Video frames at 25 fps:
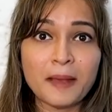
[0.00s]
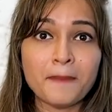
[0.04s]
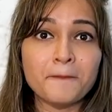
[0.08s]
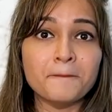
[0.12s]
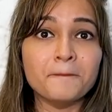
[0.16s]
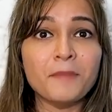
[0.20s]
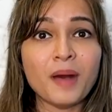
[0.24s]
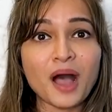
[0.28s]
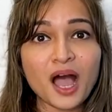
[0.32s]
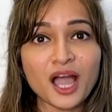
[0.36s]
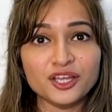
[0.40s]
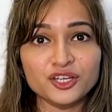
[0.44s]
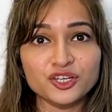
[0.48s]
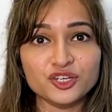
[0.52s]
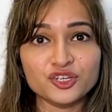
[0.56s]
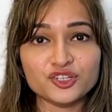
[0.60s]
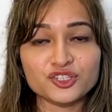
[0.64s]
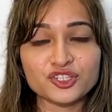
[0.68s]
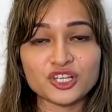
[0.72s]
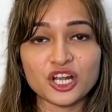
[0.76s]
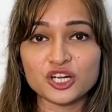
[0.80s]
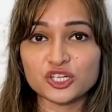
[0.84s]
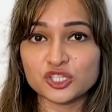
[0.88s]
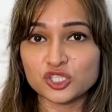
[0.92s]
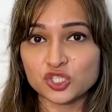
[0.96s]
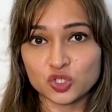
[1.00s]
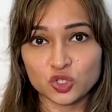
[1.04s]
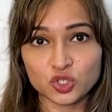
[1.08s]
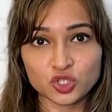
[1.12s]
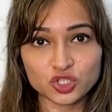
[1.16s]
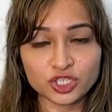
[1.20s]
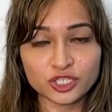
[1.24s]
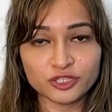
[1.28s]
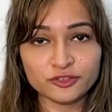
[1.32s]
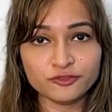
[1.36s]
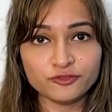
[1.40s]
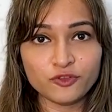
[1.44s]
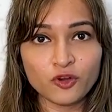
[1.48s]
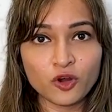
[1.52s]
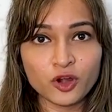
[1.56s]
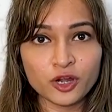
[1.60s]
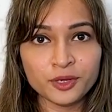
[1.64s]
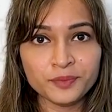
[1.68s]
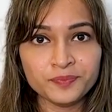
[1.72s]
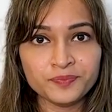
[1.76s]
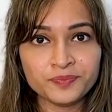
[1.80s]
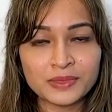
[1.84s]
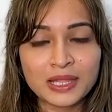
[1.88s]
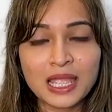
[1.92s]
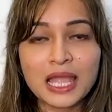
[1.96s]
buyers are searching
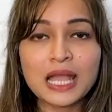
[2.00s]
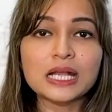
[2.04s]
for.